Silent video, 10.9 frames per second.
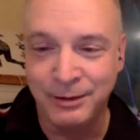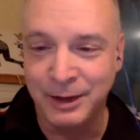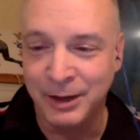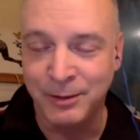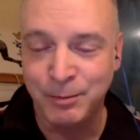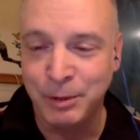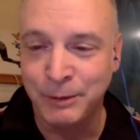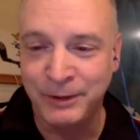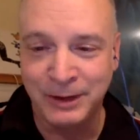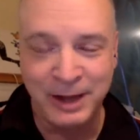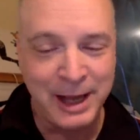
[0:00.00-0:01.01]
they're
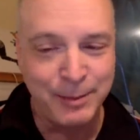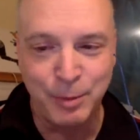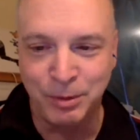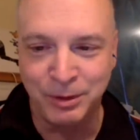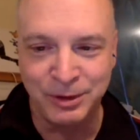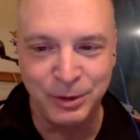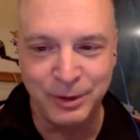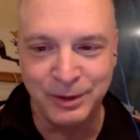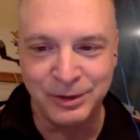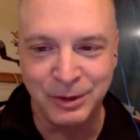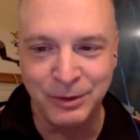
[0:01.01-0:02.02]
perfectly capable of
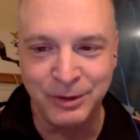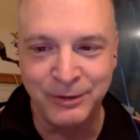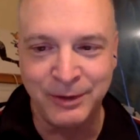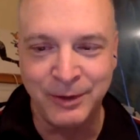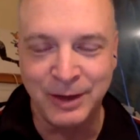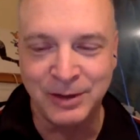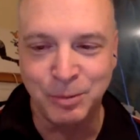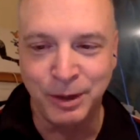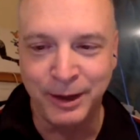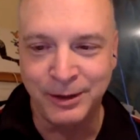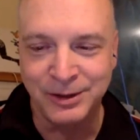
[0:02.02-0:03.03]
doing so. They've, they've got some
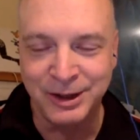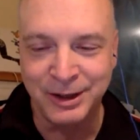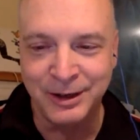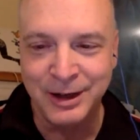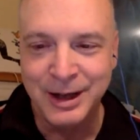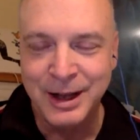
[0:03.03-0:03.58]
players here.